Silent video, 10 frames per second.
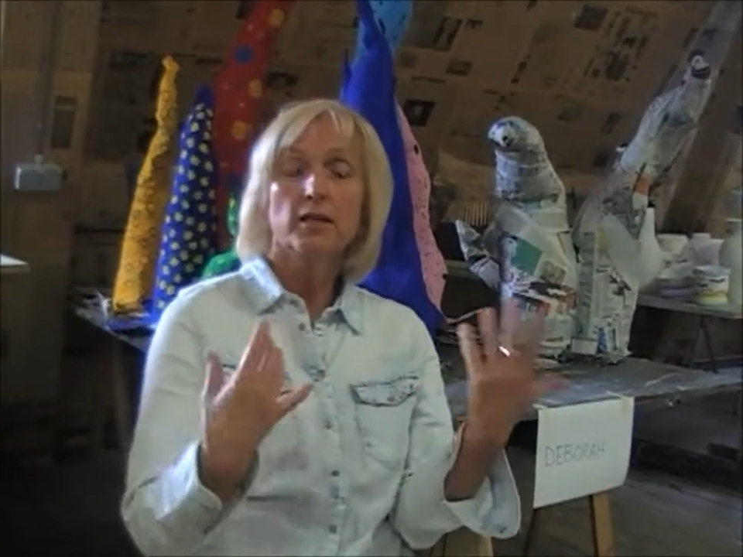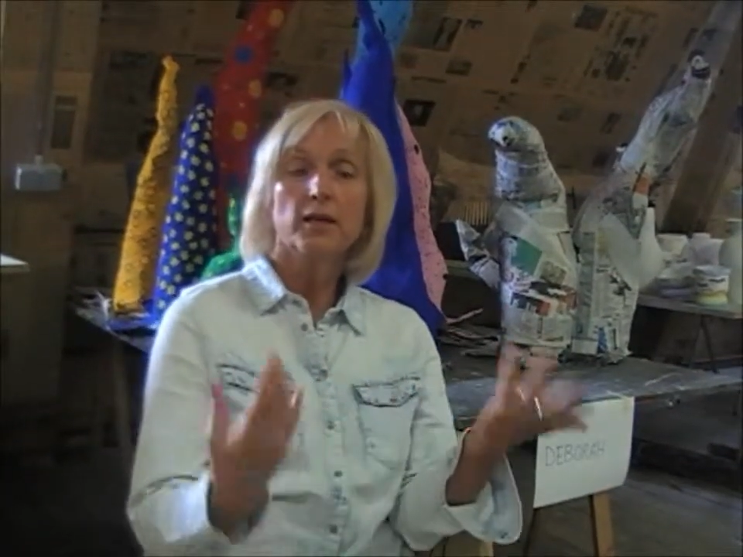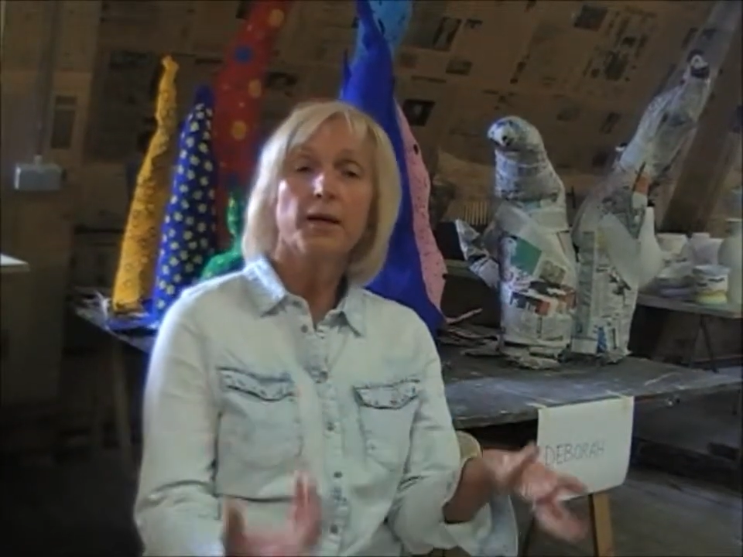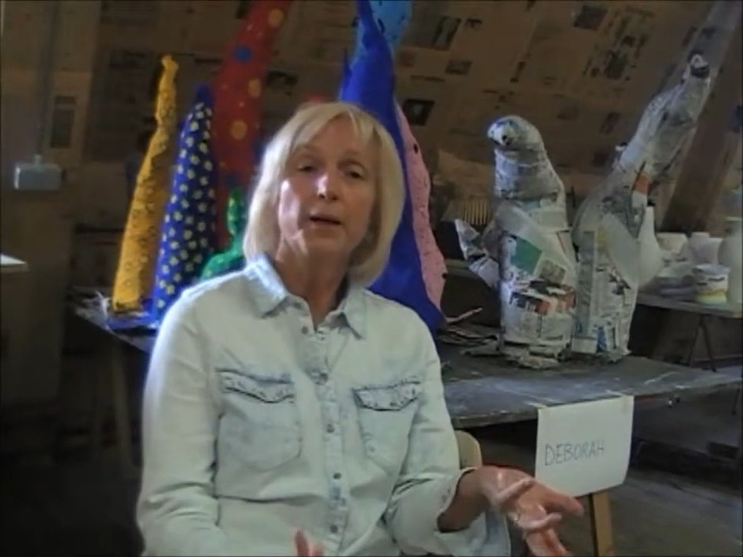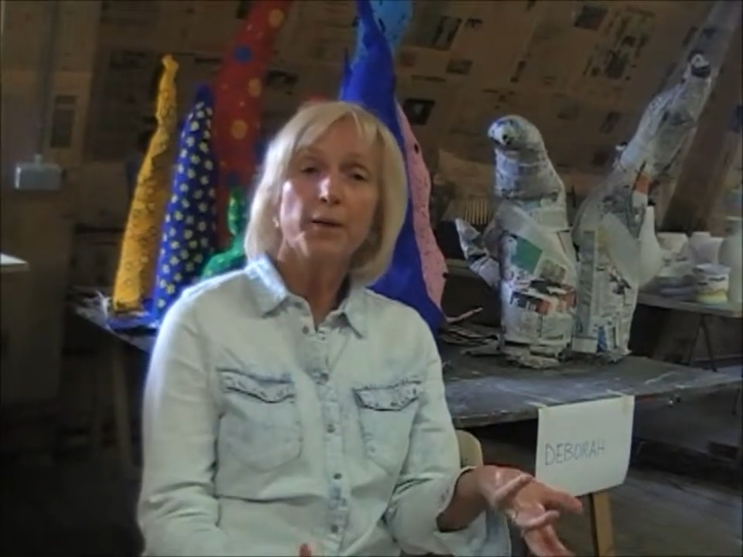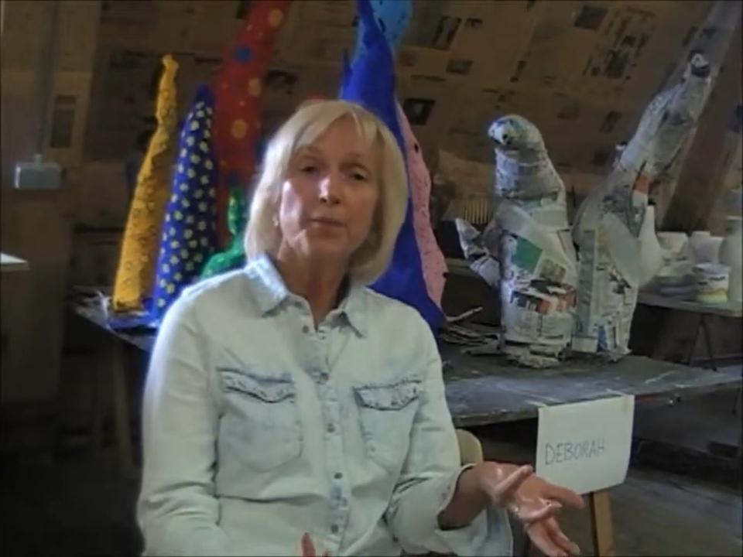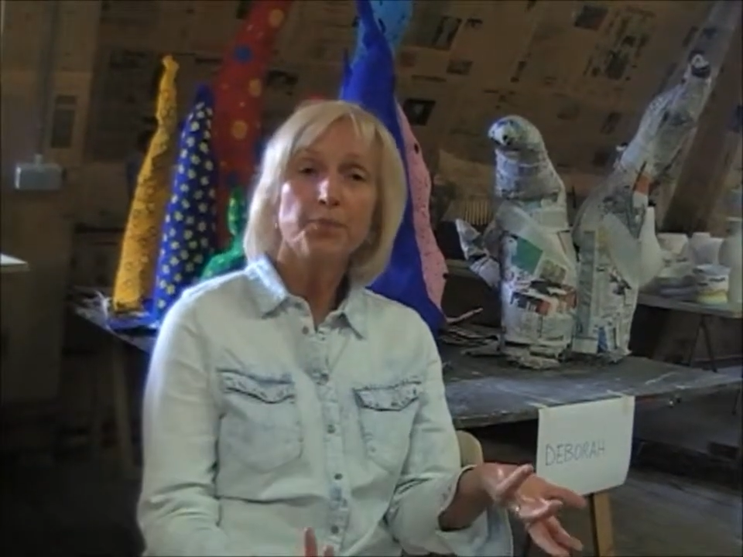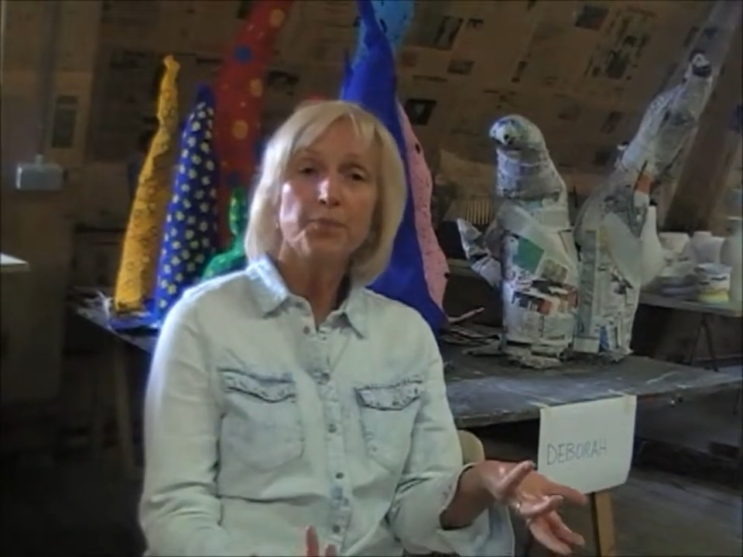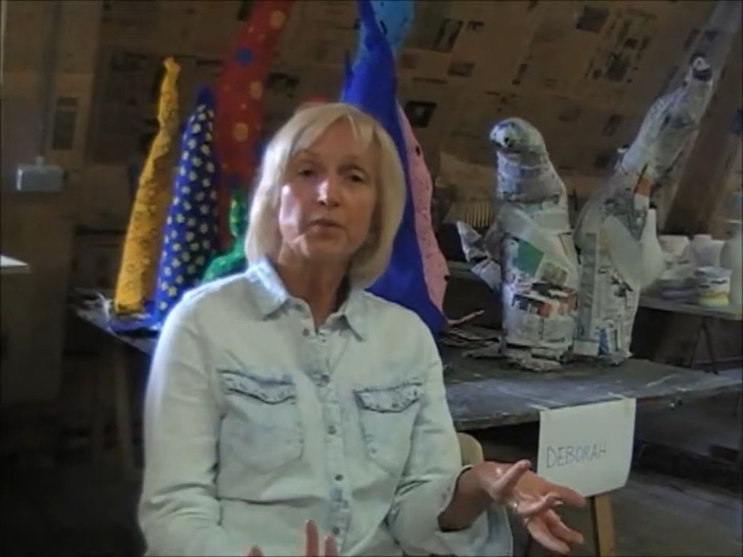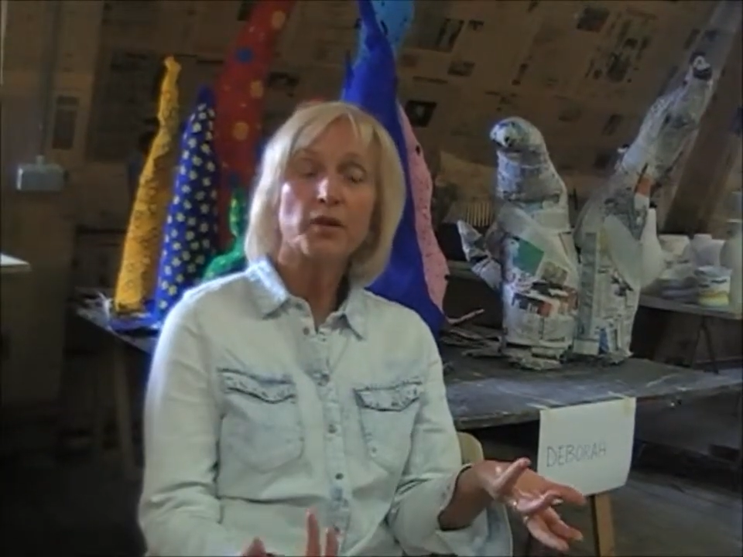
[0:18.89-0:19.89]

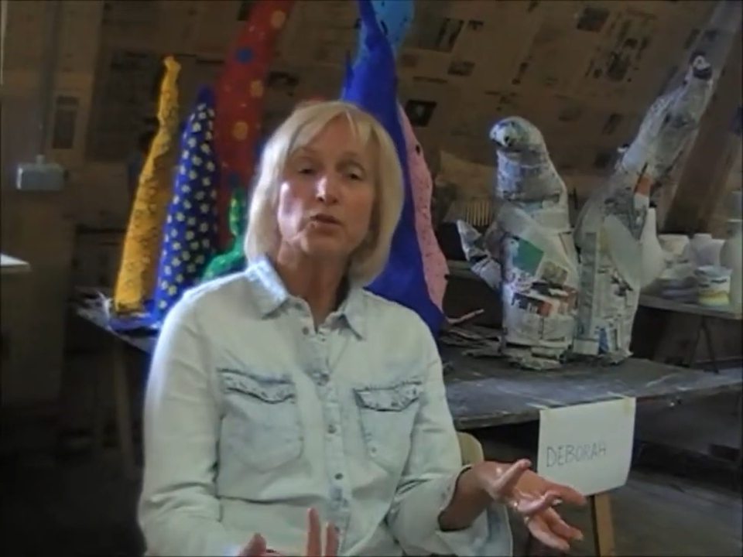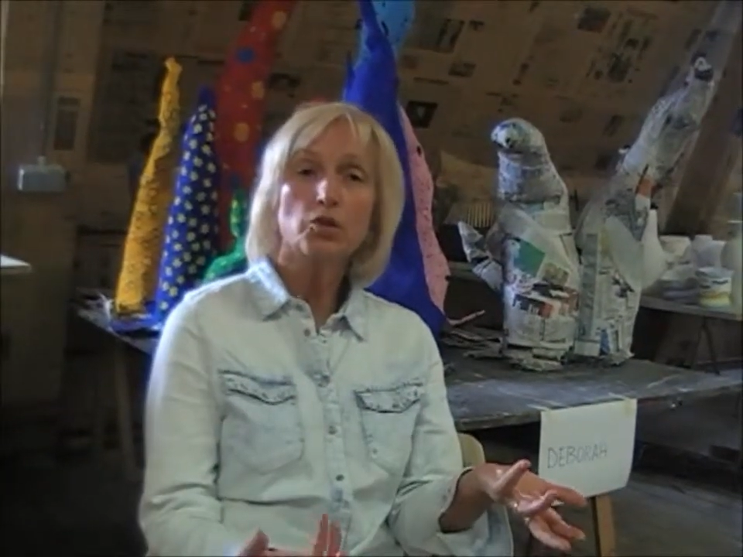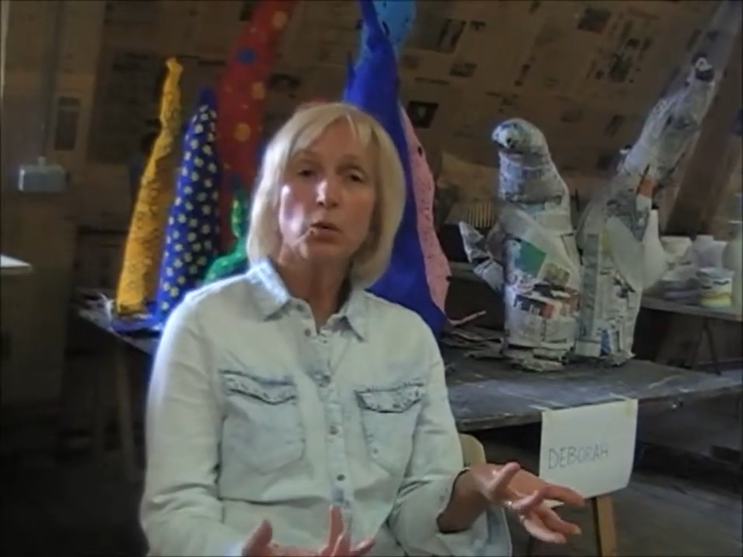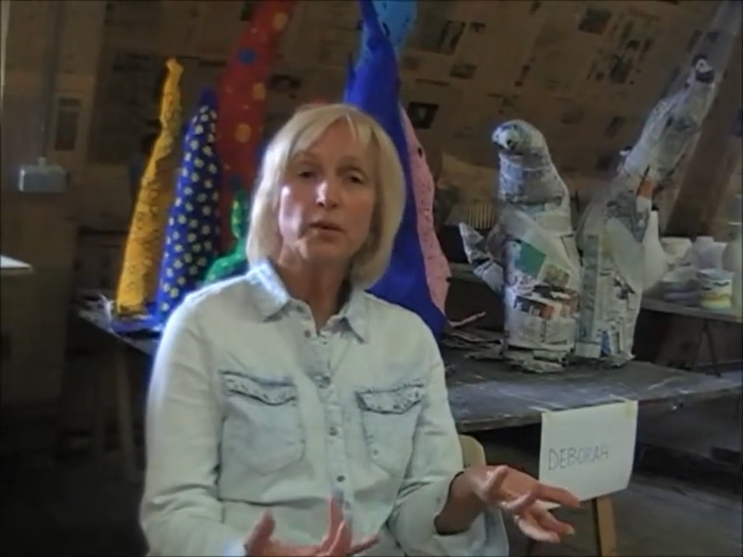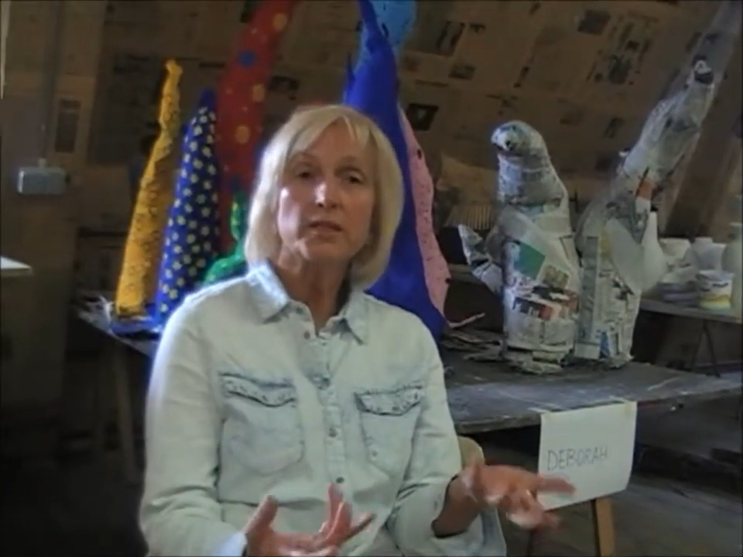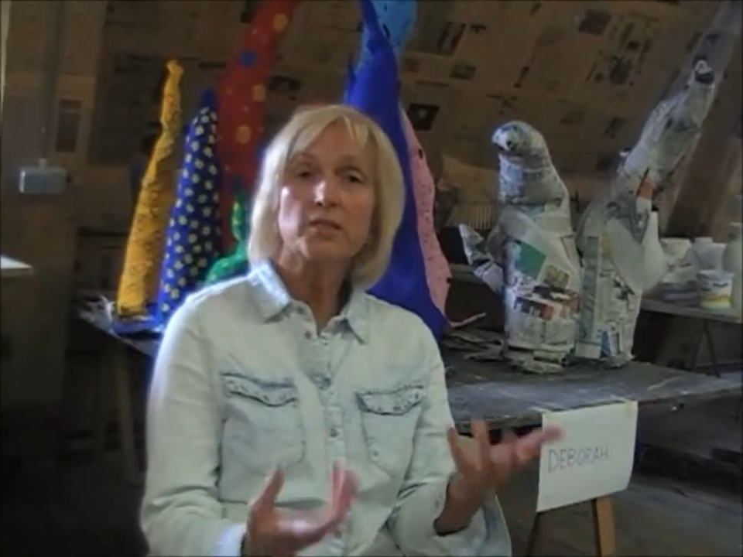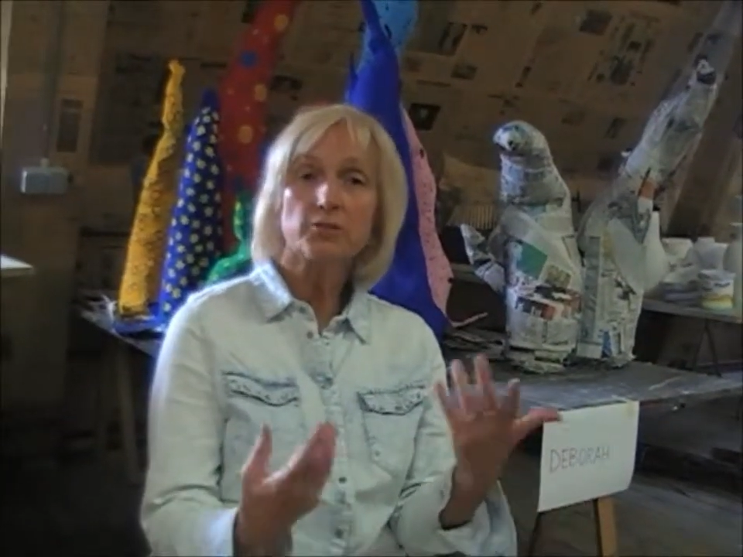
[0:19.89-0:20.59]
Um, so it is